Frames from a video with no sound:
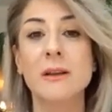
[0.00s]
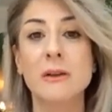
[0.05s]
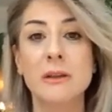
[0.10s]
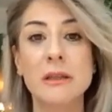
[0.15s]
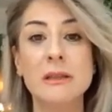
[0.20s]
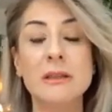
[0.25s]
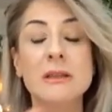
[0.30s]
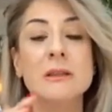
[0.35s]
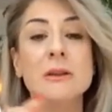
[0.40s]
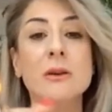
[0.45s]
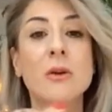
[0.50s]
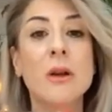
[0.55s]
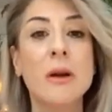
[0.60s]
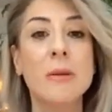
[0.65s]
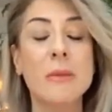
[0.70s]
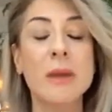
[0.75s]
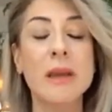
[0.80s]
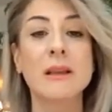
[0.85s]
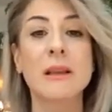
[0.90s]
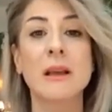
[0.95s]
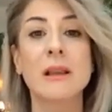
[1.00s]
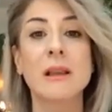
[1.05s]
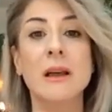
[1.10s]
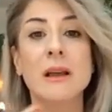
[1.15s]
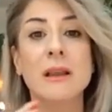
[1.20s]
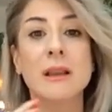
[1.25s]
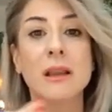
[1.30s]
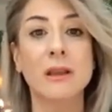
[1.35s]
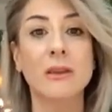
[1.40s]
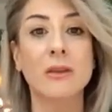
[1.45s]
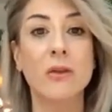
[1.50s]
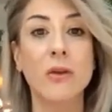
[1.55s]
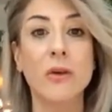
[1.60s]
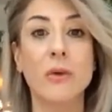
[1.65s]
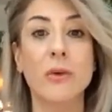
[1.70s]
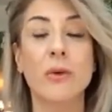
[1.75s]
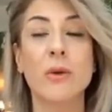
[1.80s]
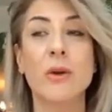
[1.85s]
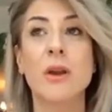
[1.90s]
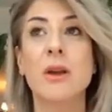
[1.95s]
this is your amygdala, not
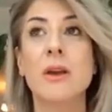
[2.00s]
you.